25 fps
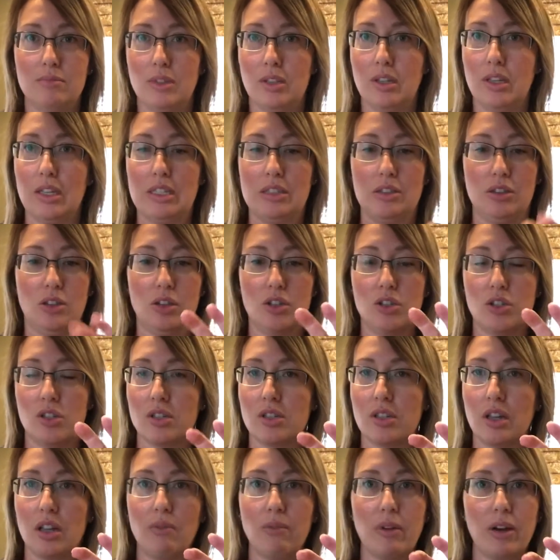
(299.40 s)
It looks just
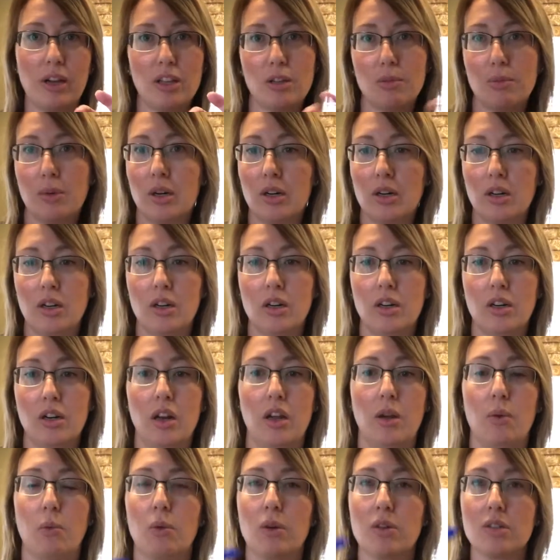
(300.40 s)
like a regular marker.
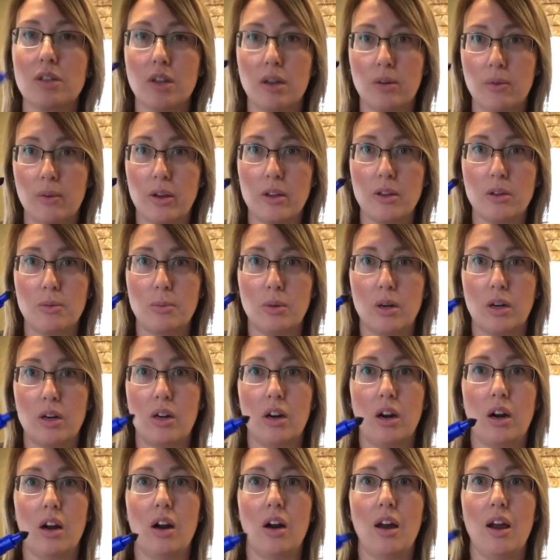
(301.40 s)
It works like a regular
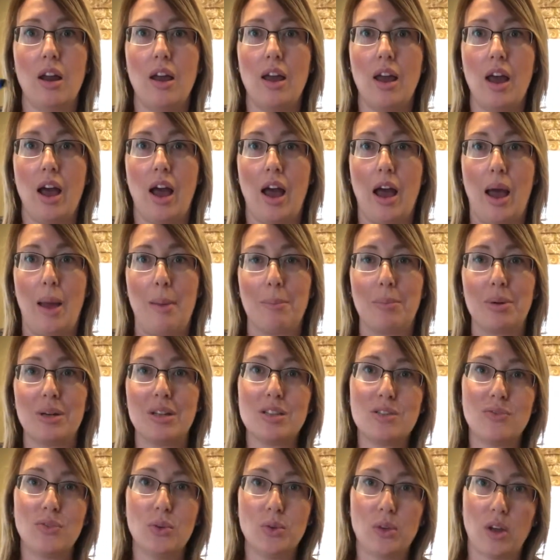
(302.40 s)
marker, but it's
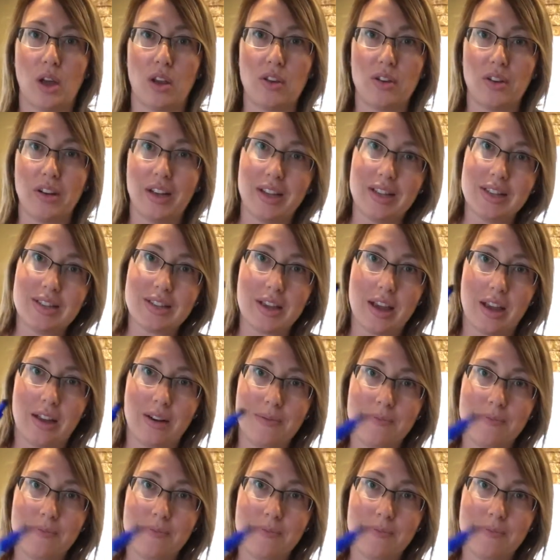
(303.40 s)
food coloring inside.